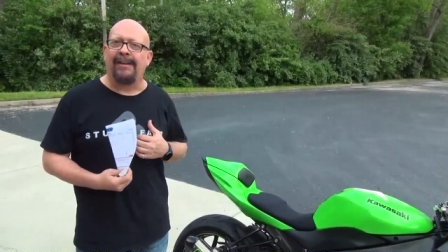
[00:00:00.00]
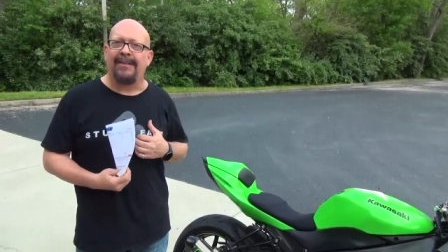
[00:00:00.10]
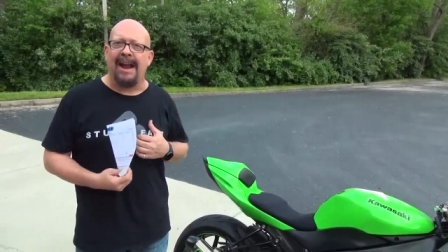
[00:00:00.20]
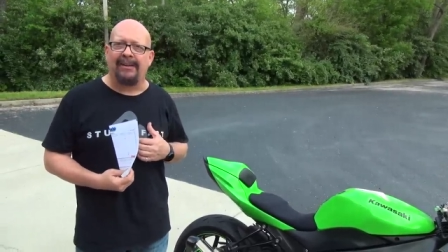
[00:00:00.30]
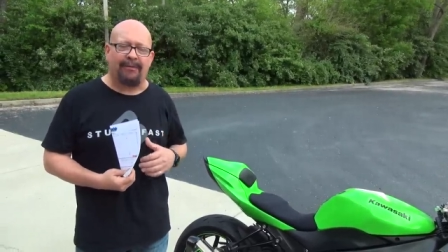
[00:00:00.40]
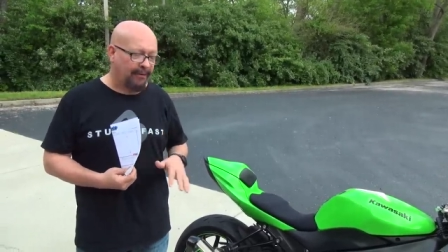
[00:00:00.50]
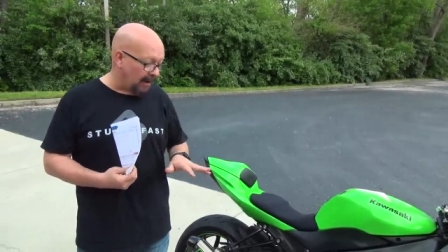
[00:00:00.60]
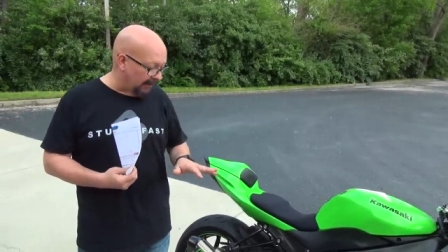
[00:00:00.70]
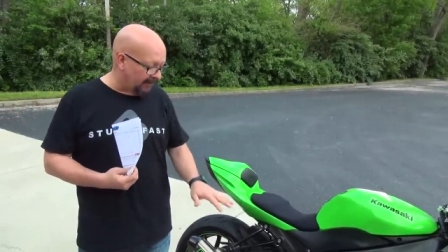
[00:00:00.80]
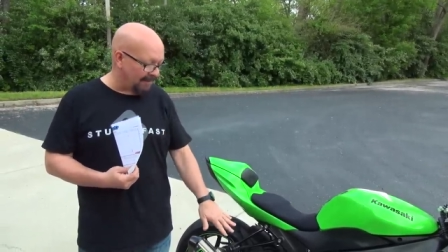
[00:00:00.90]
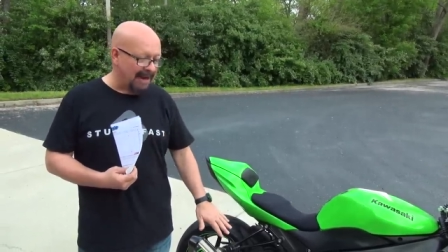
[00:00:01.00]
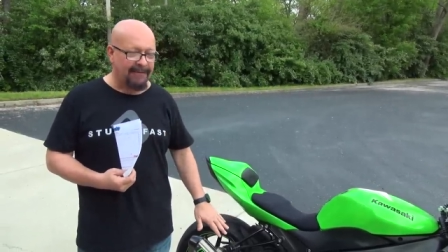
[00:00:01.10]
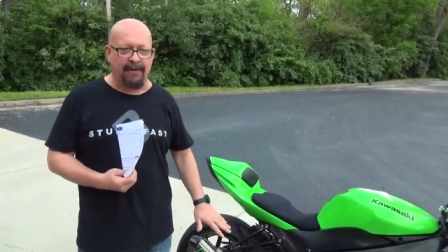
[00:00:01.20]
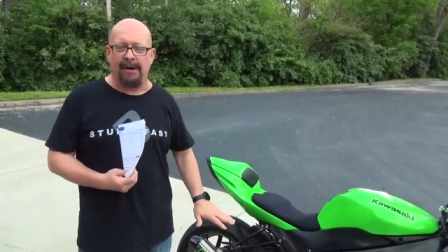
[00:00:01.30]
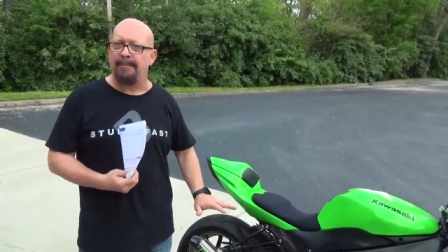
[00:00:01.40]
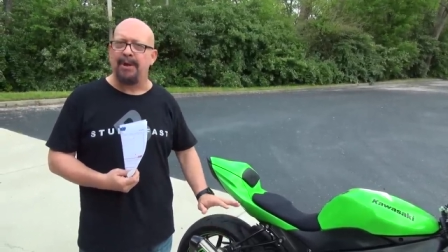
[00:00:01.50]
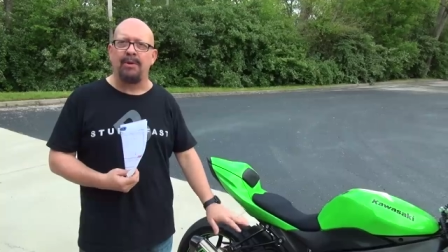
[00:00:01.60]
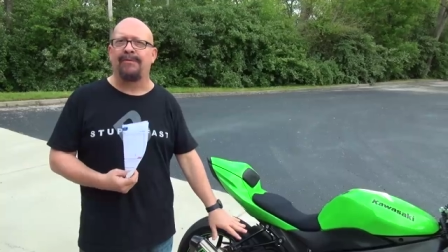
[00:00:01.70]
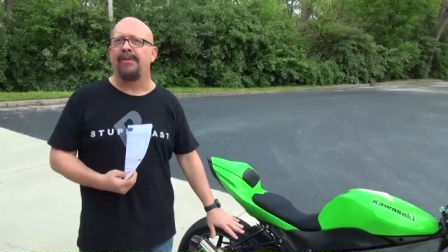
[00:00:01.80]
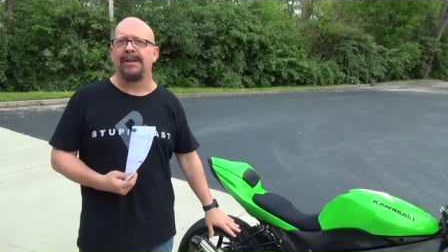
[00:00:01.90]
is nice for us to make for a
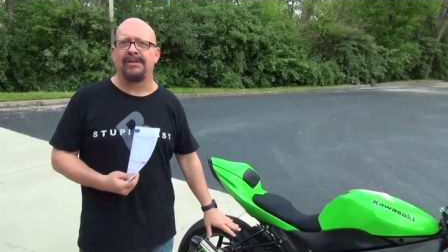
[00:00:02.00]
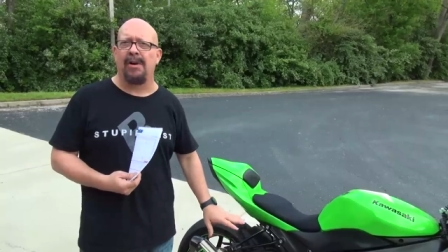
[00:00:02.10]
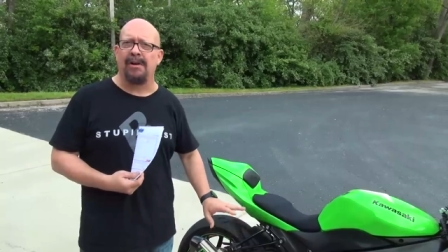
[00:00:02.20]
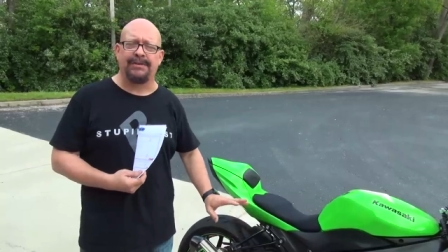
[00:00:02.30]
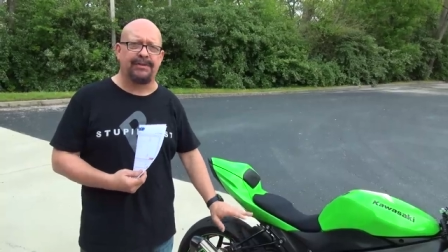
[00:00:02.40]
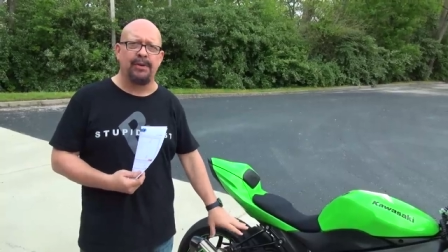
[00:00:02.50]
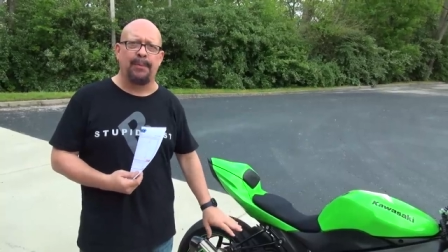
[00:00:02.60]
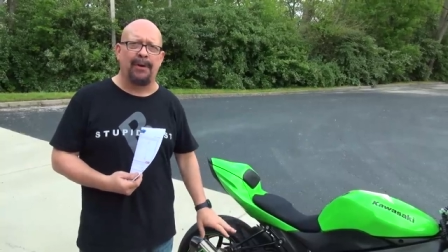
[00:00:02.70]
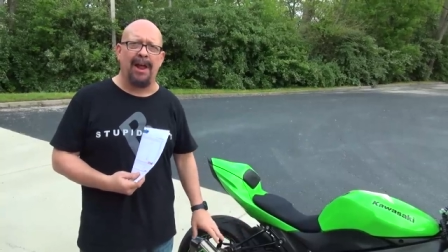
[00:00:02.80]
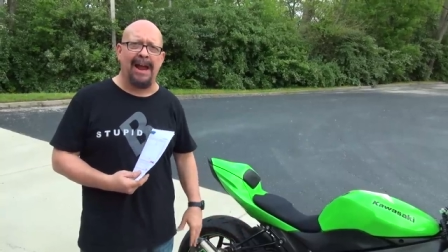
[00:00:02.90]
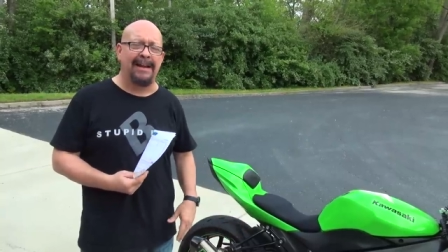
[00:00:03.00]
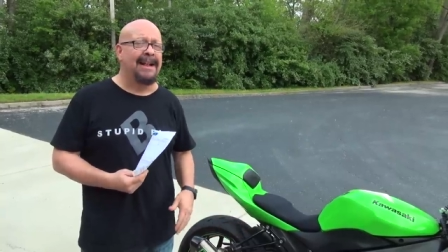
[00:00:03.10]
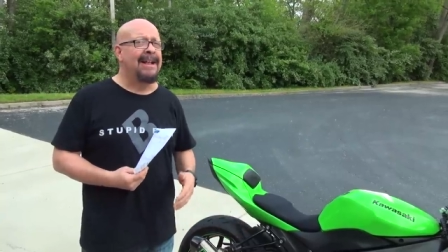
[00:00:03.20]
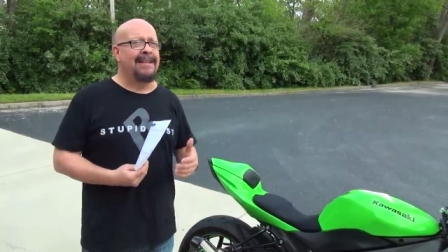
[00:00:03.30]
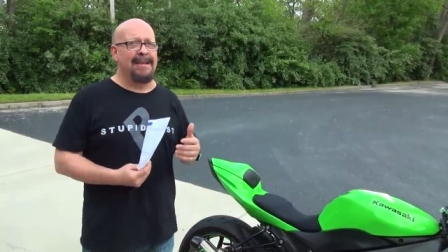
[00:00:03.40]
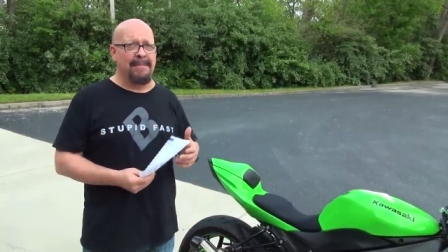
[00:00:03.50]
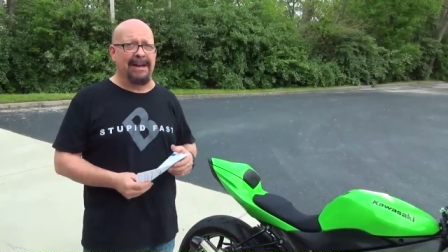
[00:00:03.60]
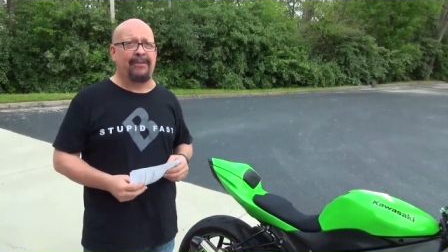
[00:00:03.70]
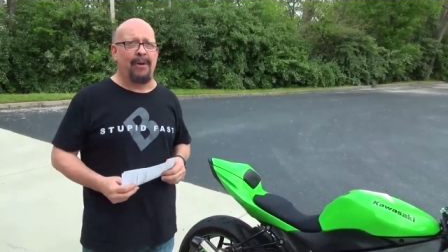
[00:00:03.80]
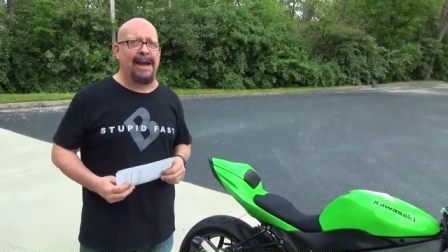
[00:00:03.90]
beautiful exhaust, super light, that
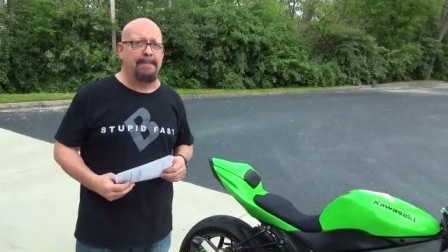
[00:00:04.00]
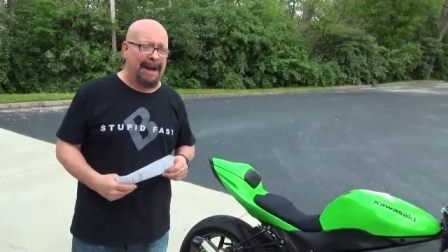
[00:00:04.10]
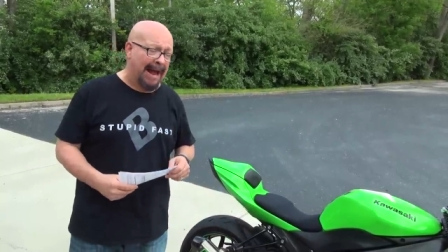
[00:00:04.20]
makes great